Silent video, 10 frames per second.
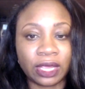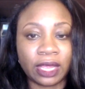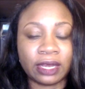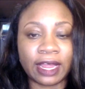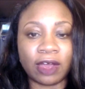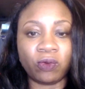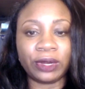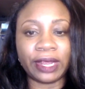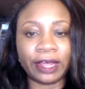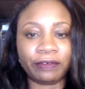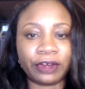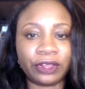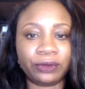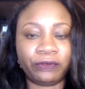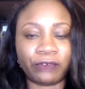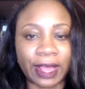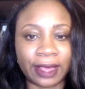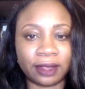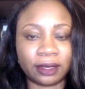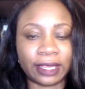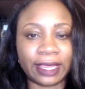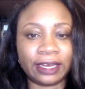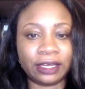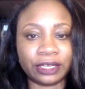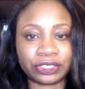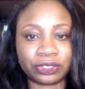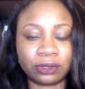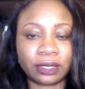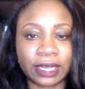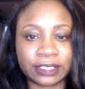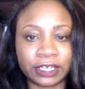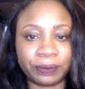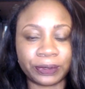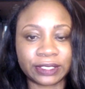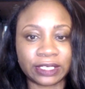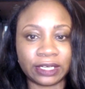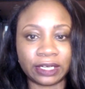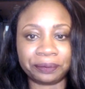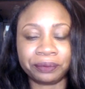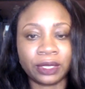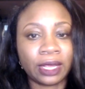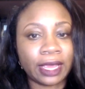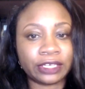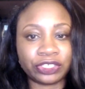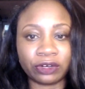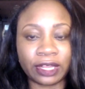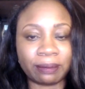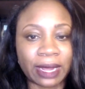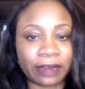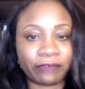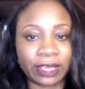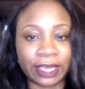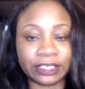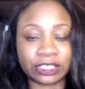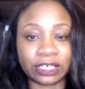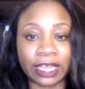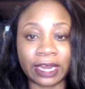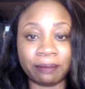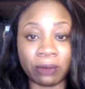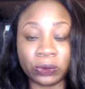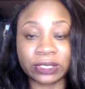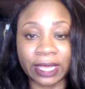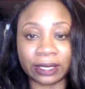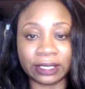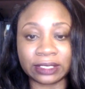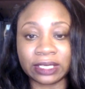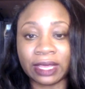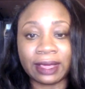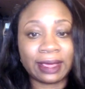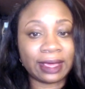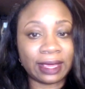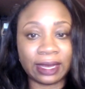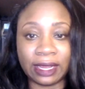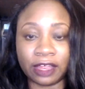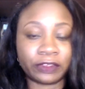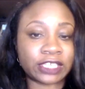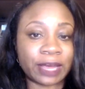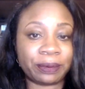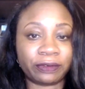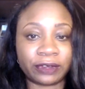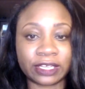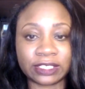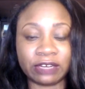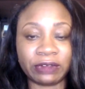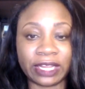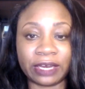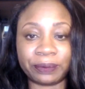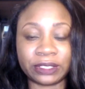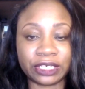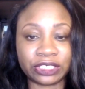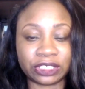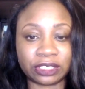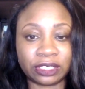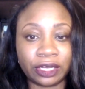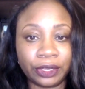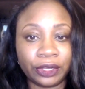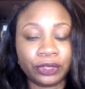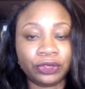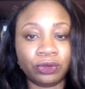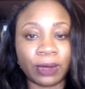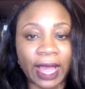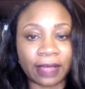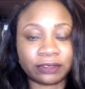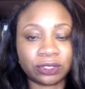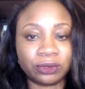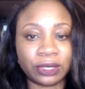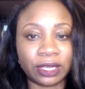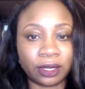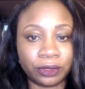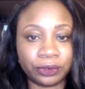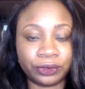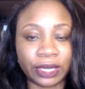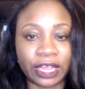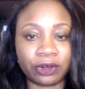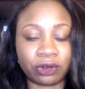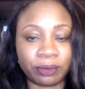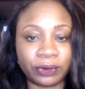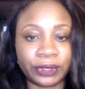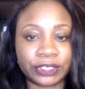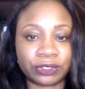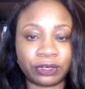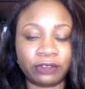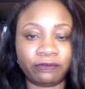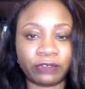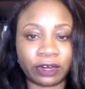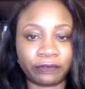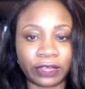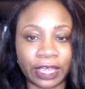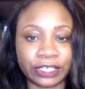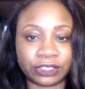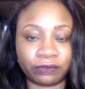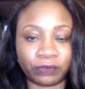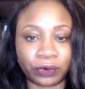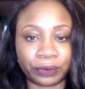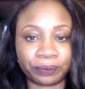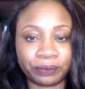Now, whenever you file an initial custody proceeding and generally a modification, and in most counties, any other type of custody related petition, you have to include a criminal history verification form.